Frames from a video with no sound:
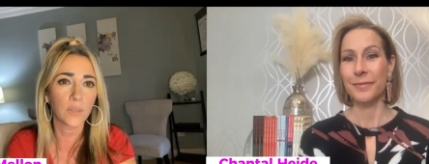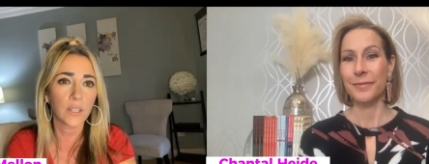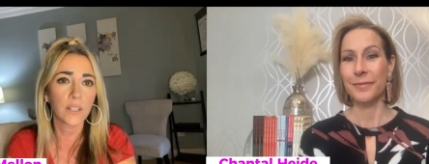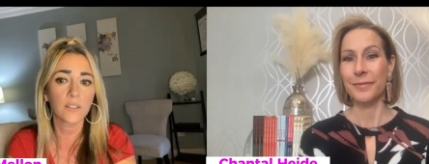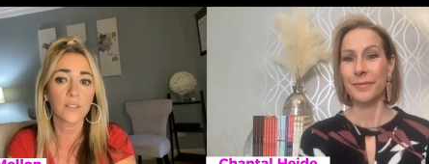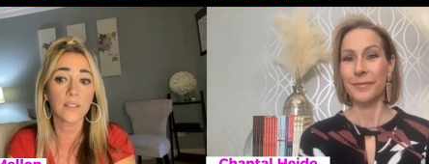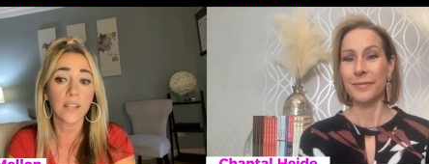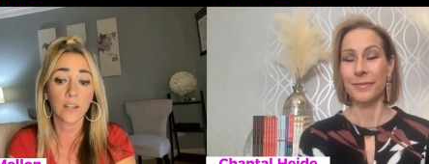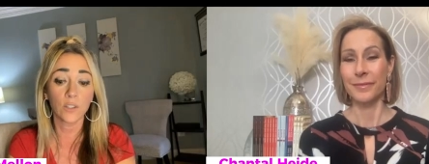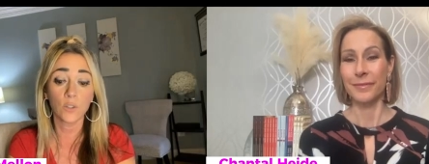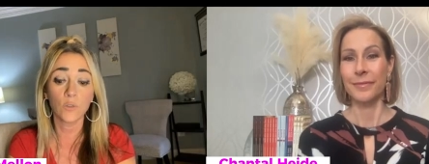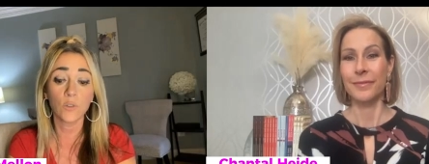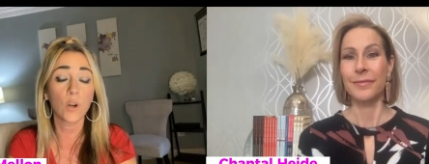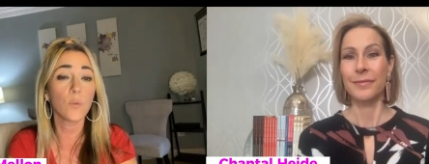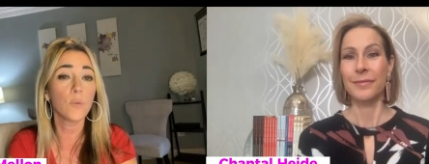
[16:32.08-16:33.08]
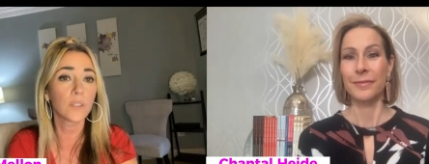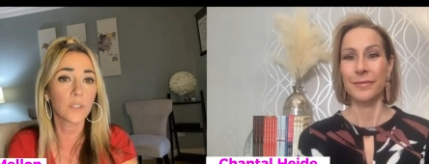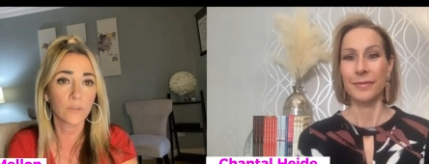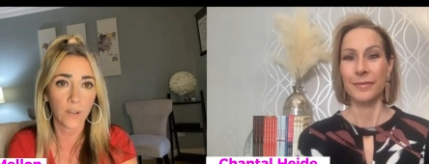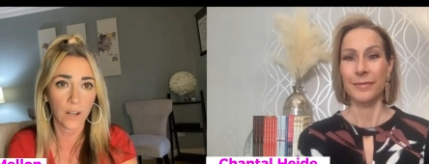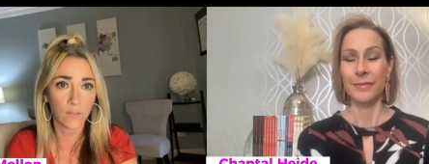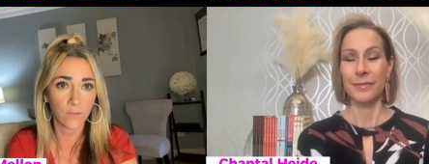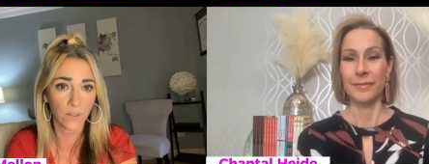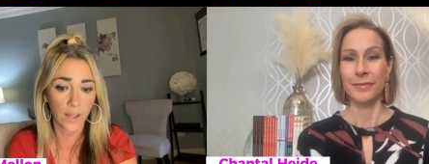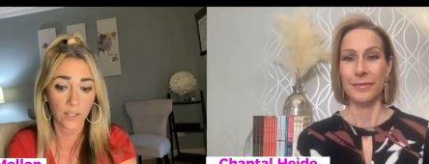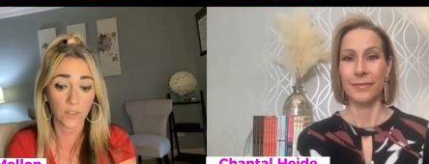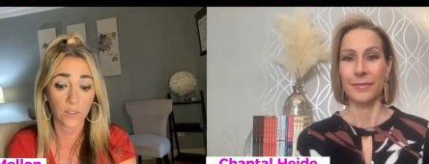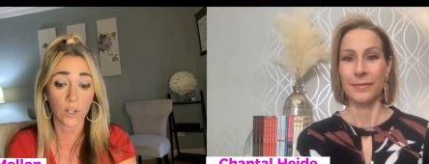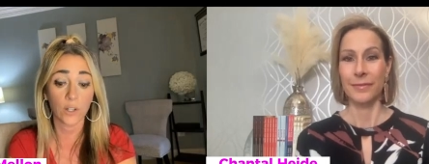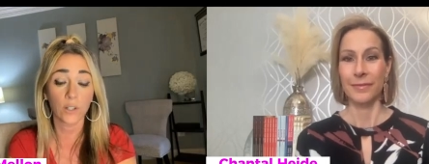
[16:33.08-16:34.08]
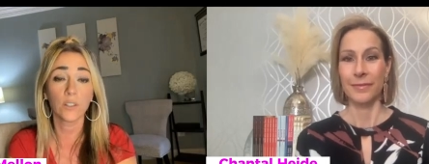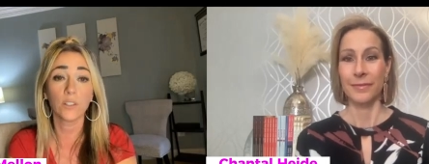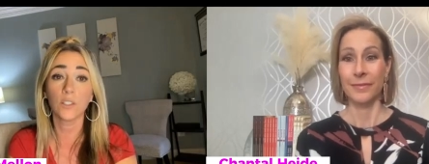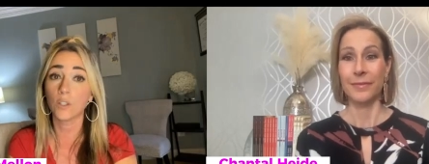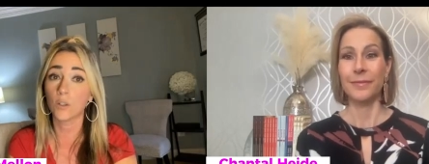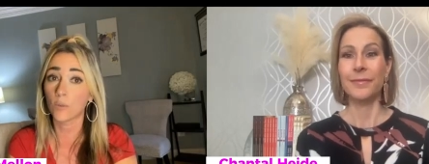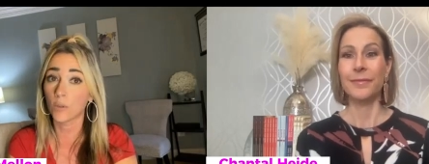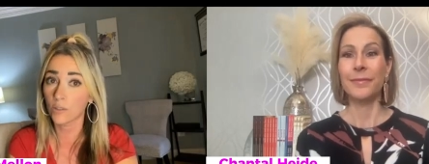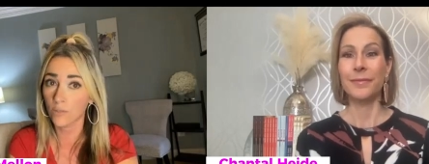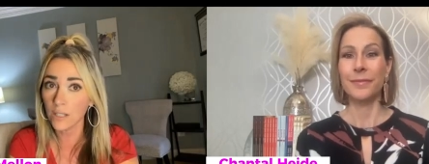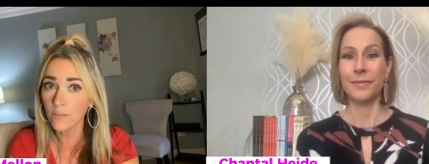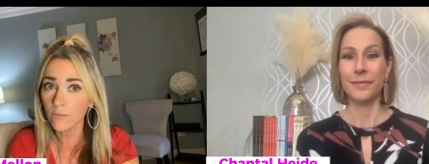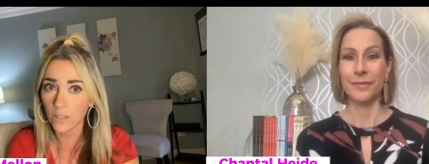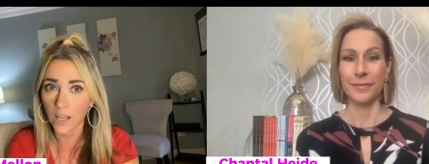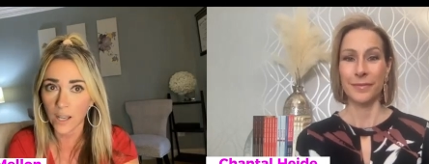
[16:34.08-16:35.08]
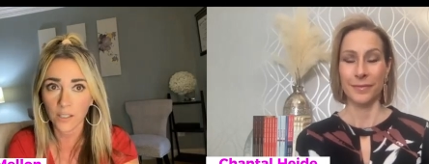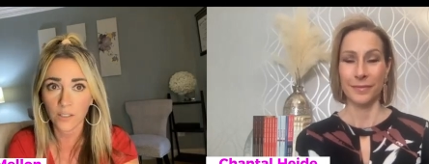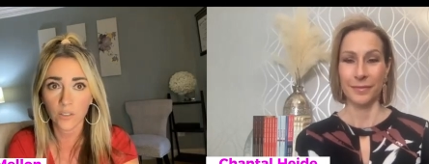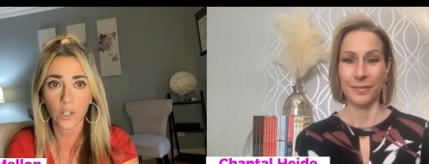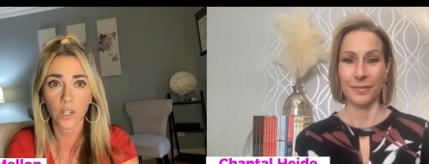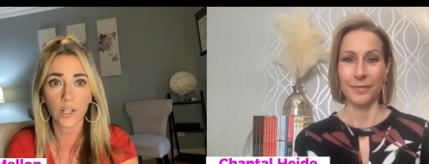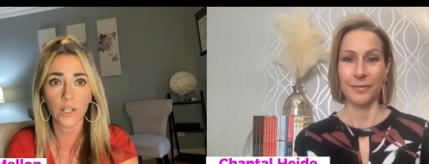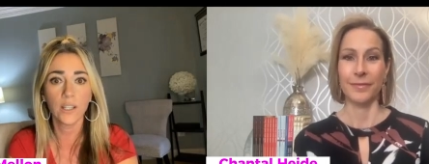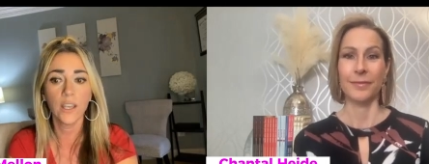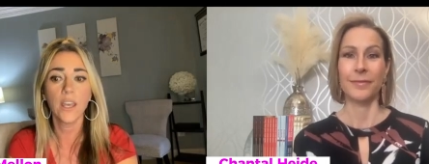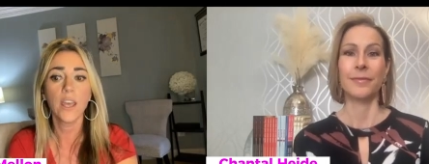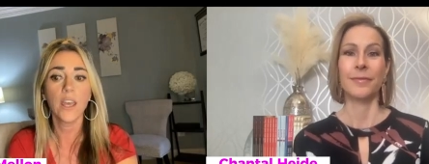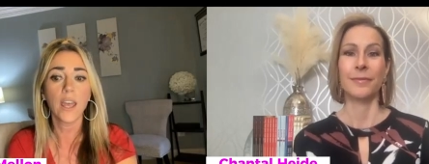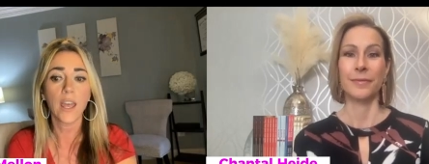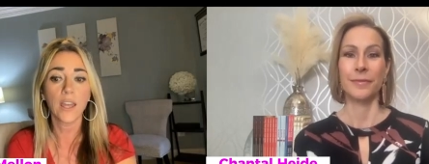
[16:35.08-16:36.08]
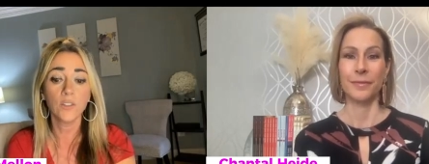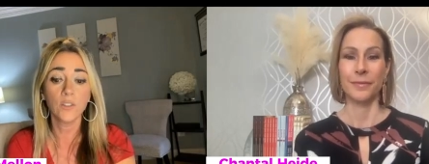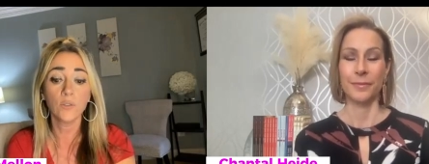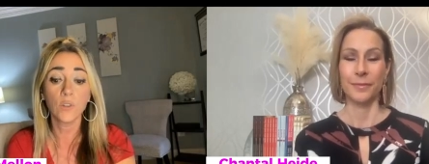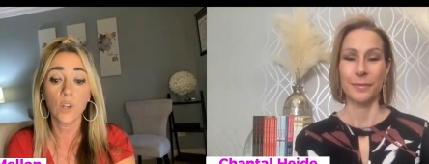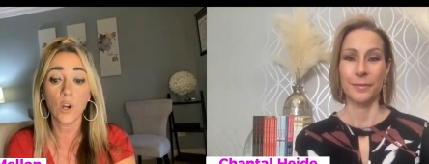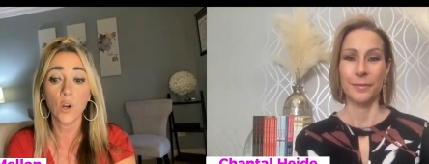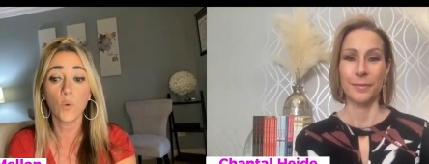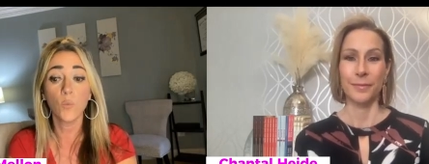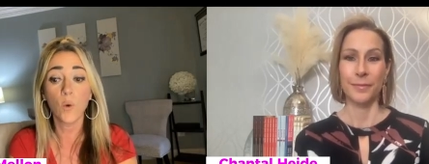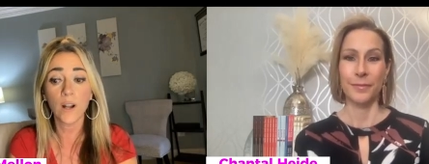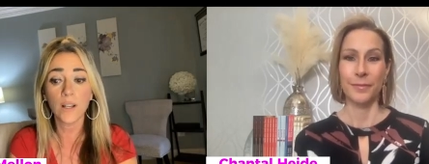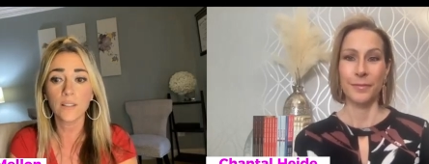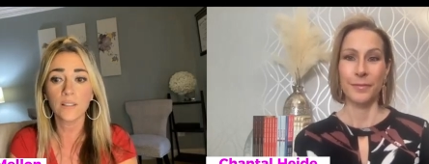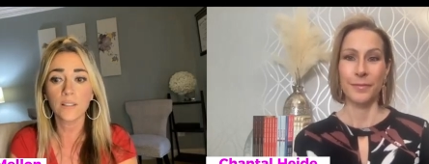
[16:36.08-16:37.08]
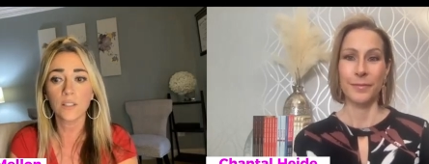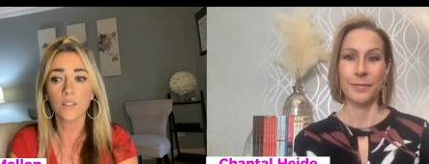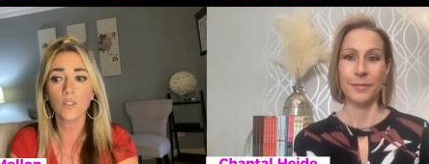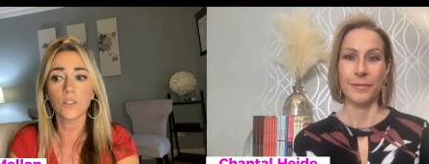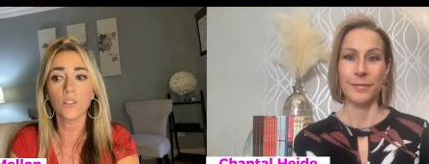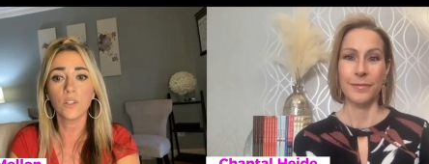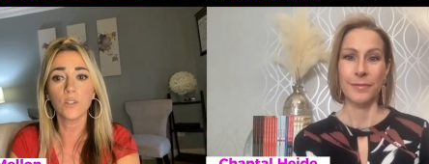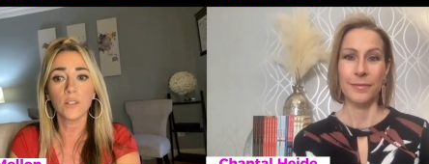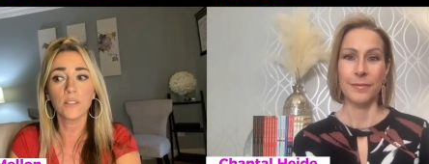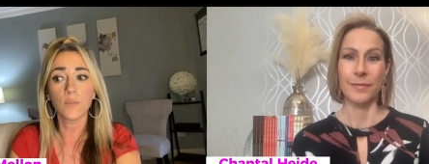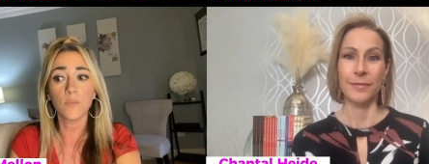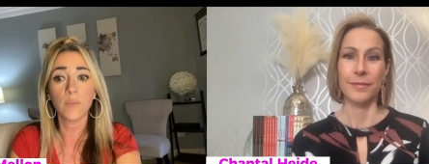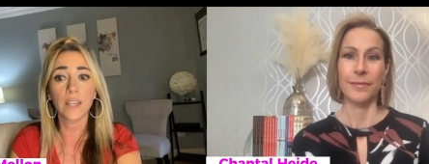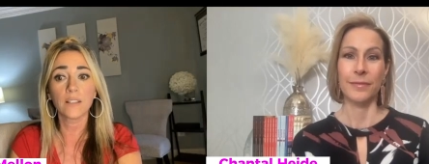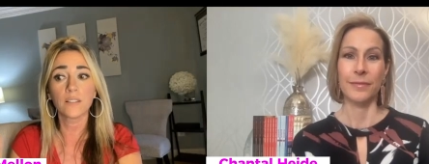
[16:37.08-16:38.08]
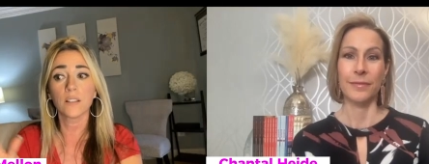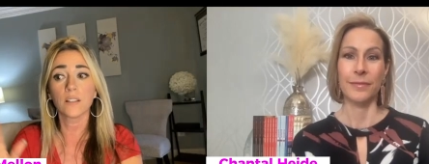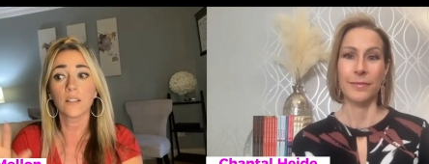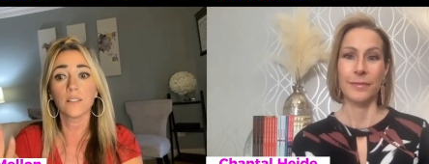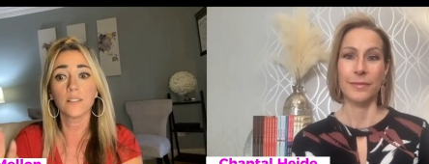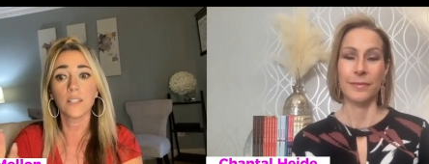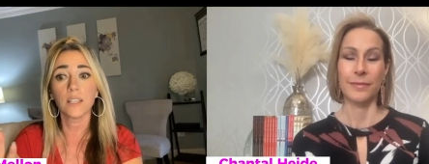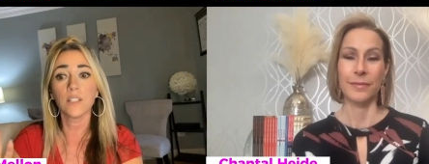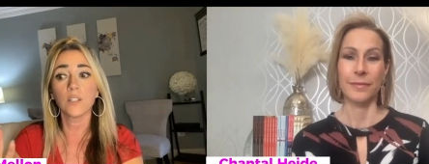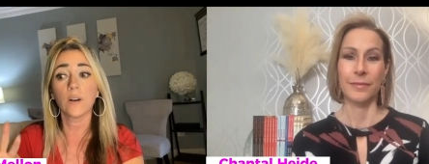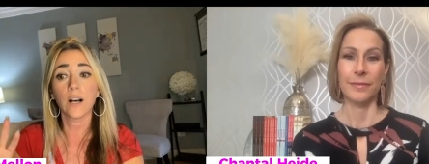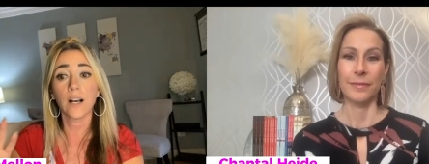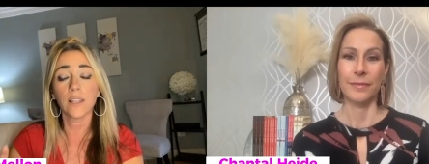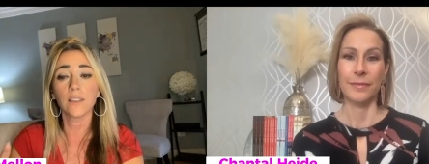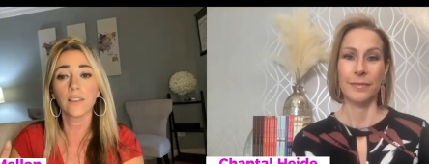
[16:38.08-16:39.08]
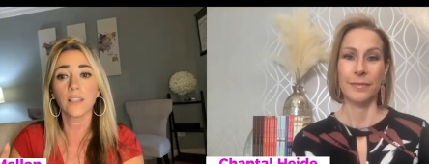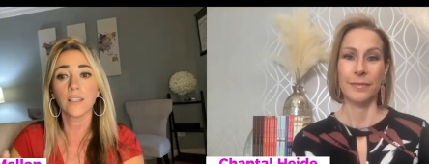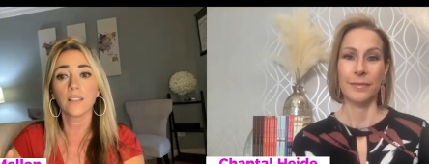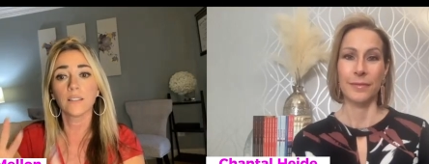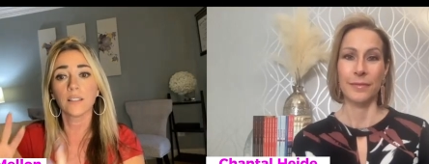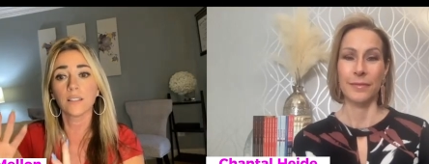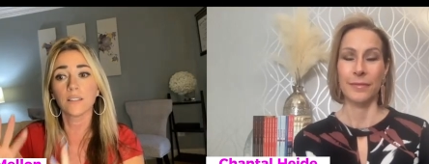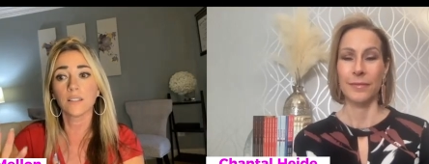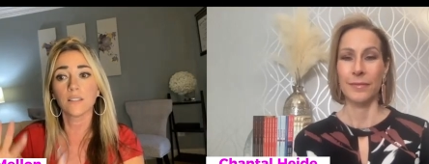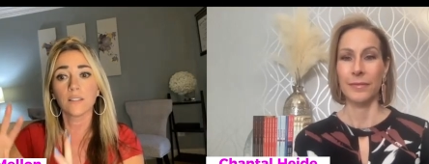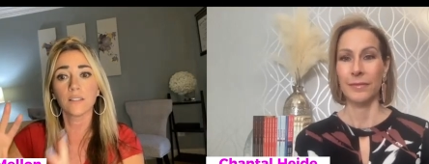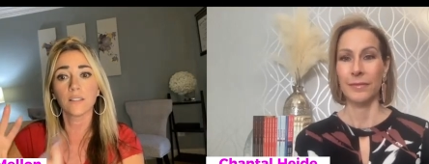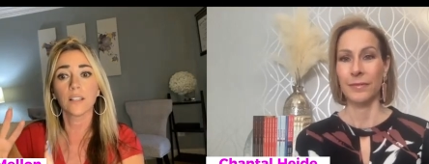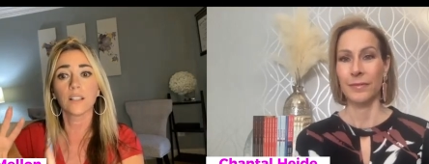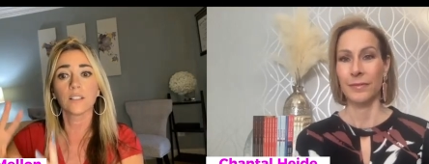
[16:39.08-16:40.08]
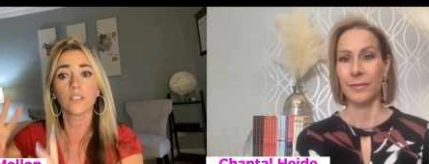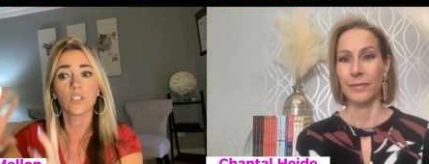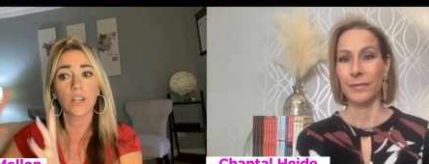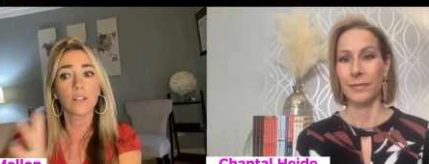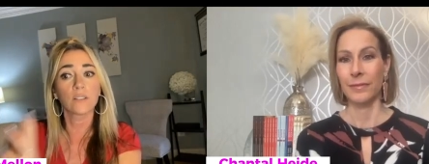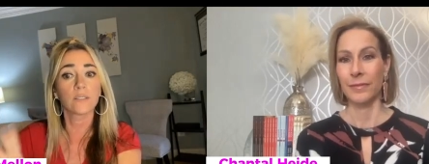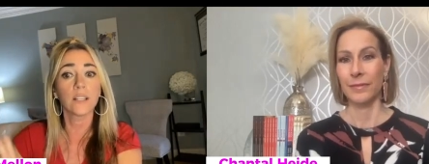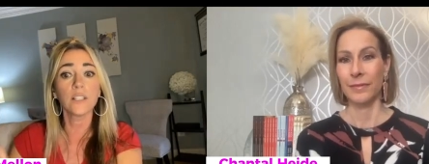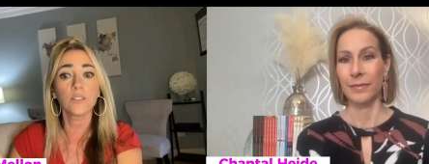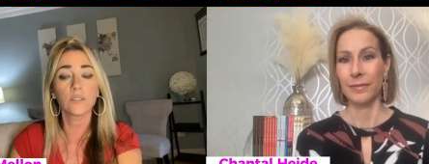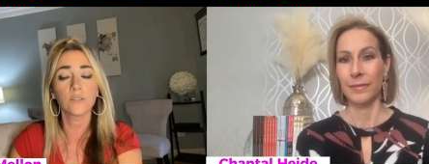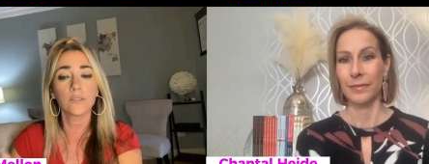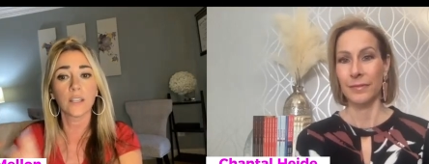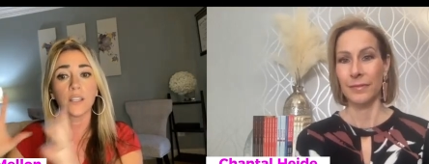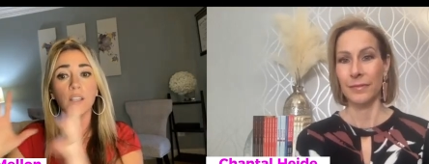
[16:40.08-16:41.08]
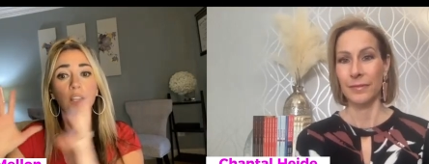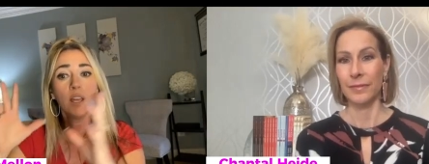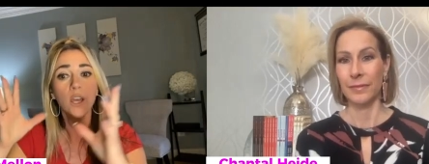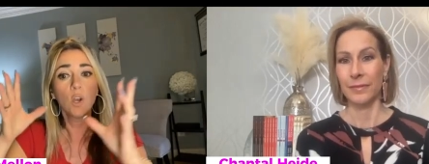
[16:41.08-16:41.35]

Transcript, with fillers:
Speaker 1: because now you know what the red flags are, you know what green flags are, and you know what decision you need to make to continue. I think that this is like a generational thing.